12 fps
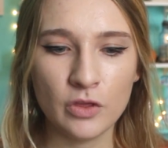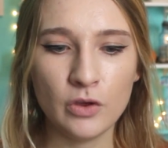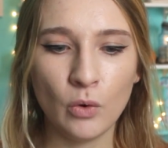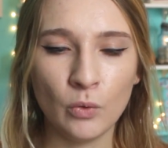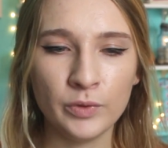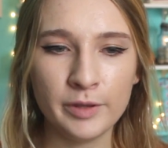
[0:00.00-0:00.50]

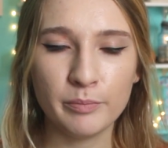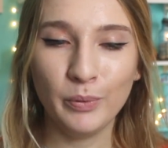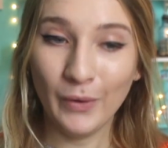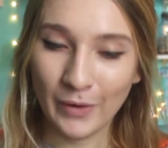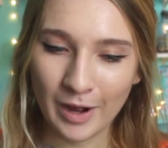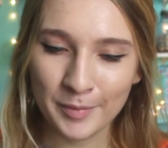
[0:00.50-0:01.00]
The only
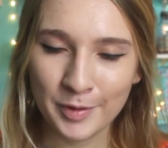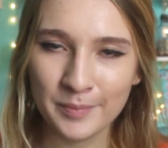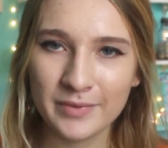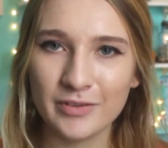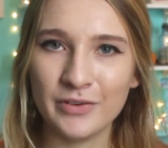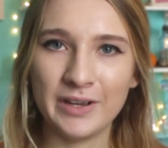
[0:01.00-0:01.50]

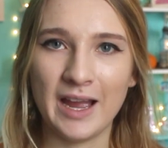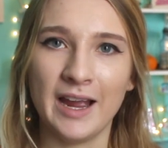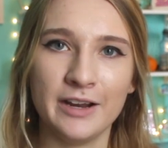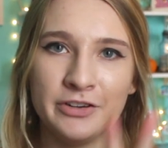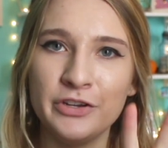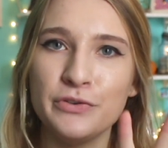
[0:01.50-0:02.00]
problems, I
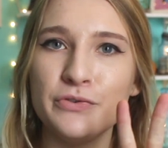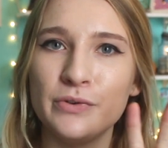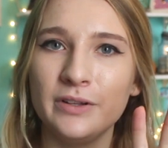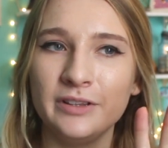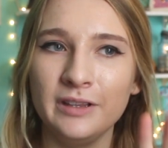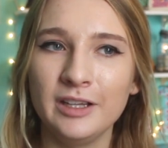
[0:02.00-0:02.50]
had
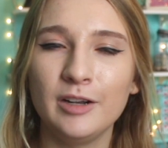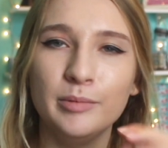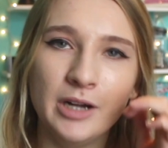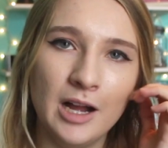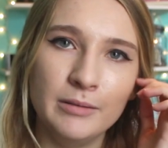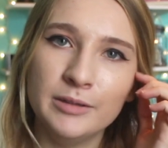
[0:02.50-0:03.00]
2 little
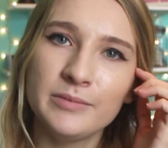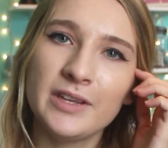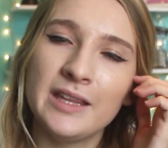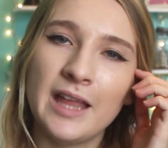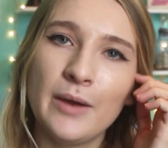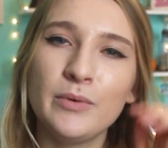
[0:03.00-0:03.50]
problems,
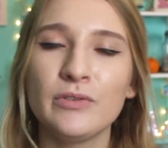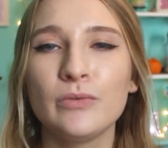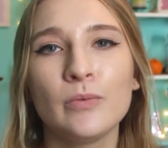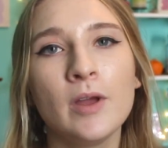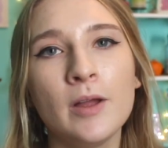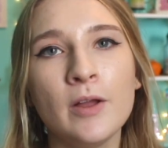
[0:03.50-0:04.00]
and that
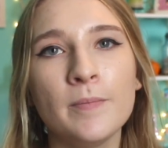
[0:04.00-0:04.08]
was